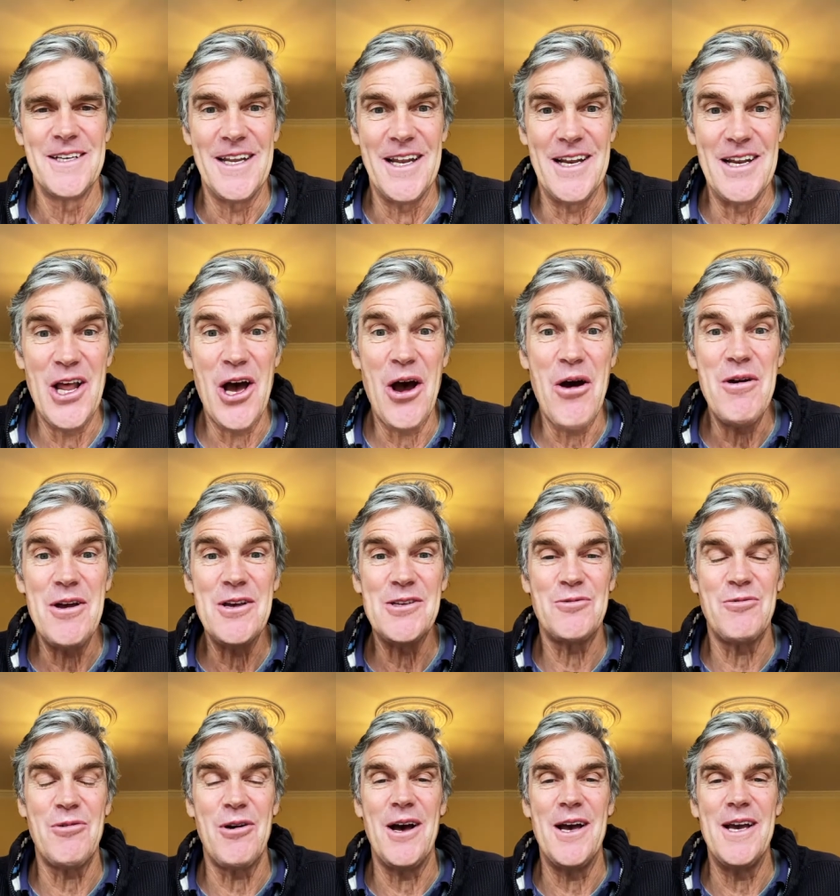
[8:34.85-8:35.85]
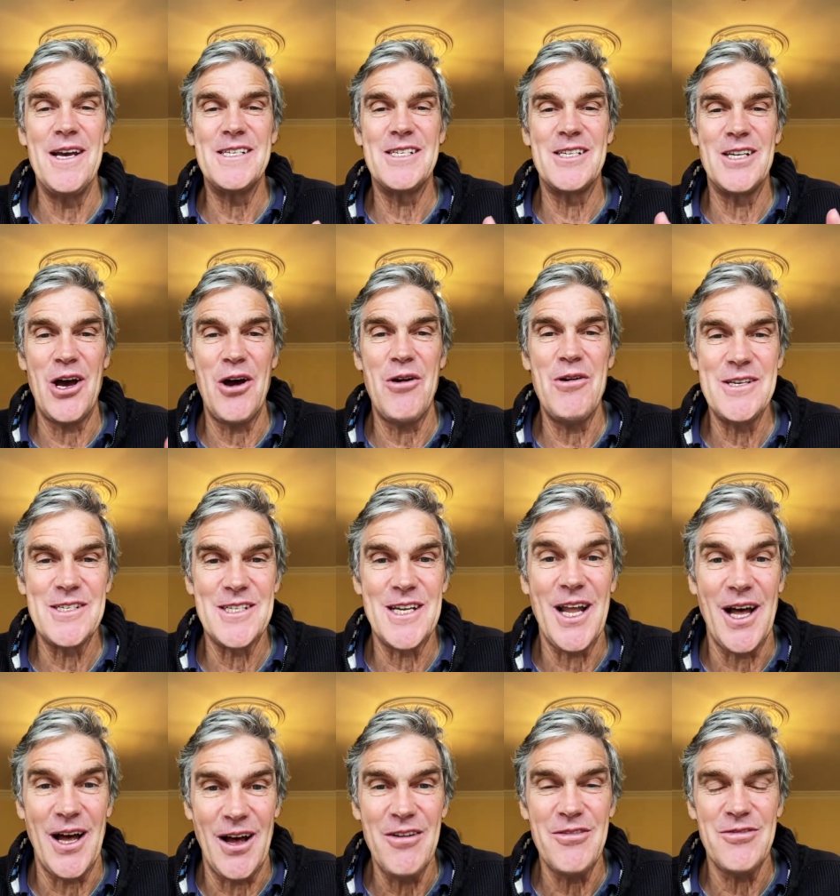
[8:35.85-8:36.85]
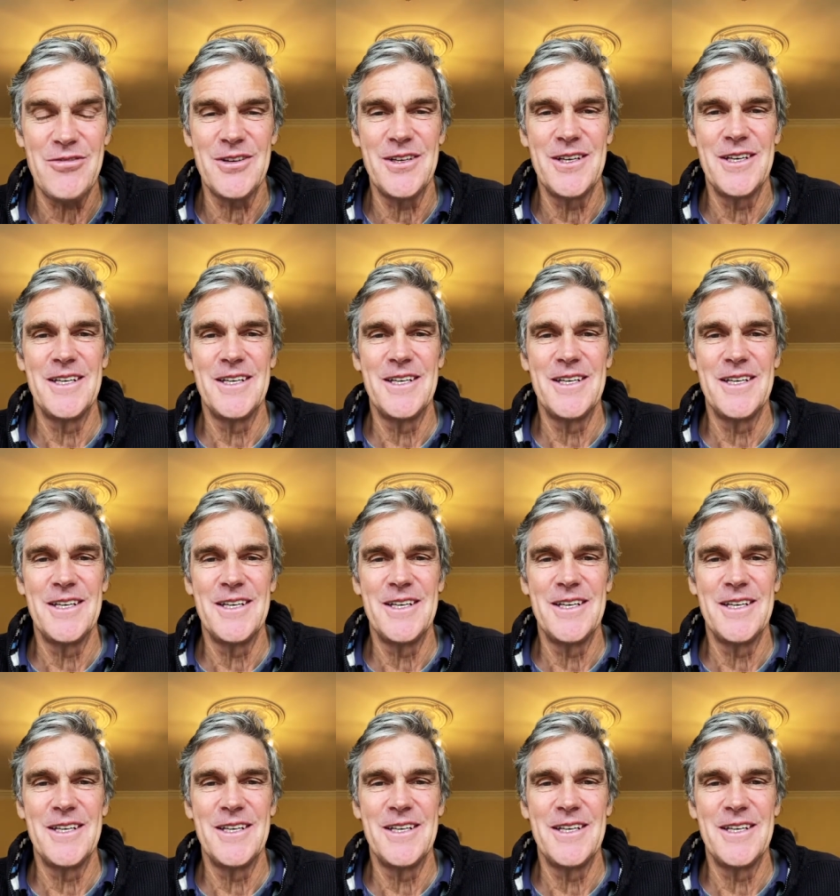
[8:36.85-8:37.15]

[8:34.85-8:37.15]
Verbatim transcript: know his ways, know his love,